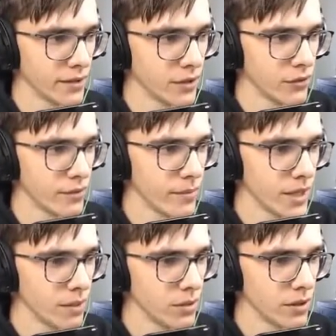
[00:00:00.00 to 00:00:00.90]
think we
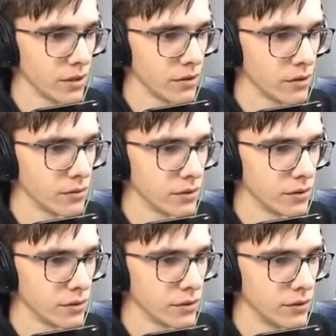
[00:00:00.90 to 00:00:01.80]
maybe are
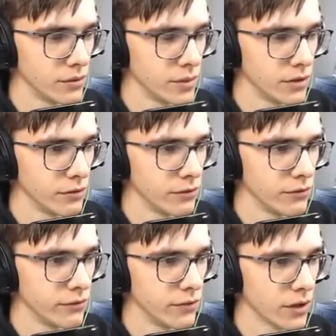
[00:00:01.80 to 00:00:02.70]
going to be
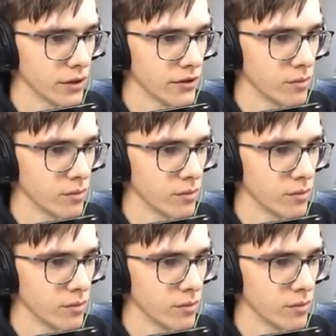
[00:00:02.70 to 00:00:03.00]
fucked